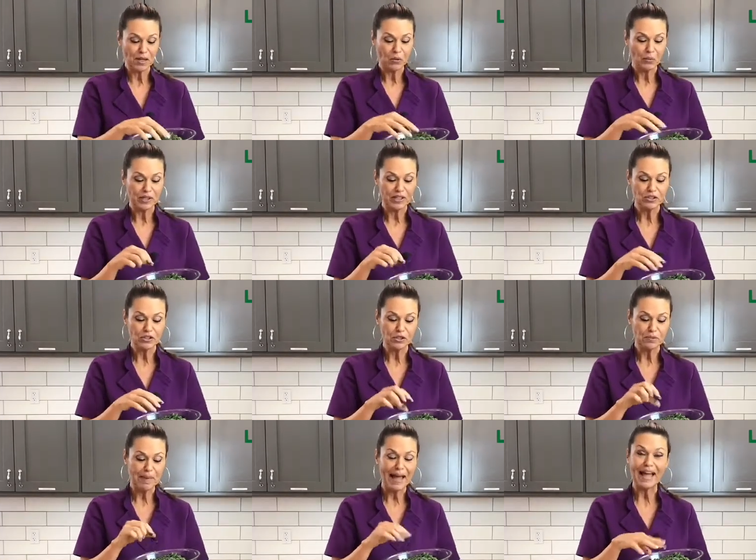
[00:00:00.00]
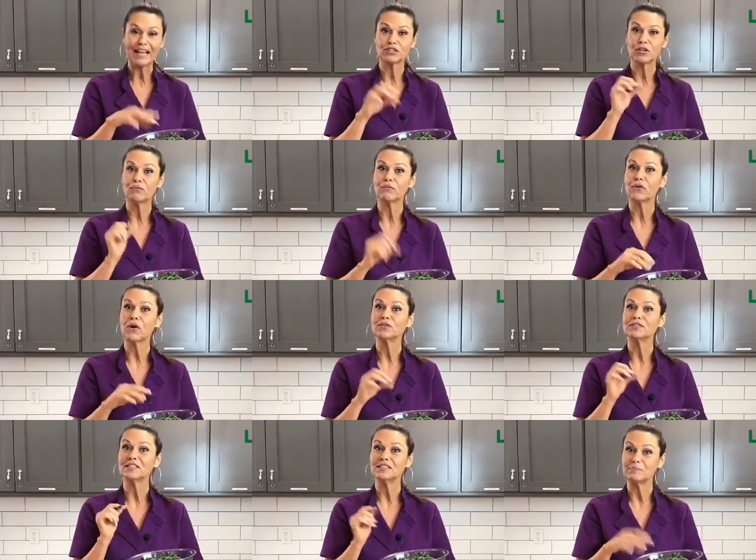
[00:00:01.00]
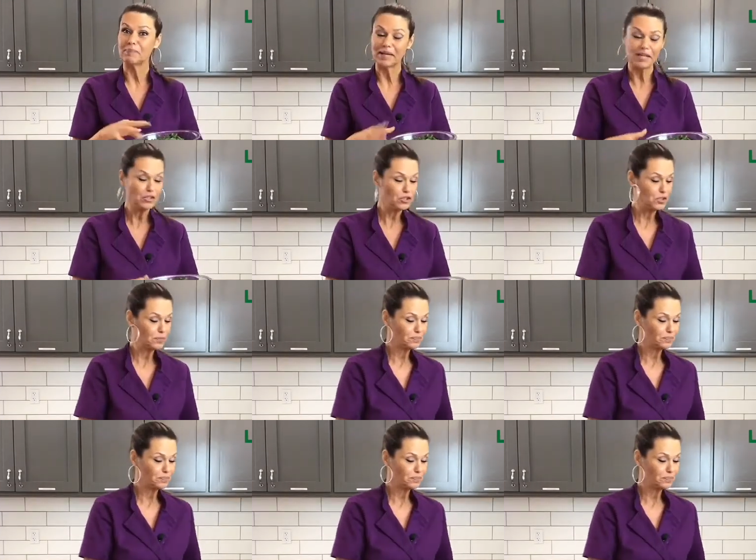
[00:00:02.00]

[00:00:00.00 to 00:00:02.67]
We need 2 bags of frozen spinach.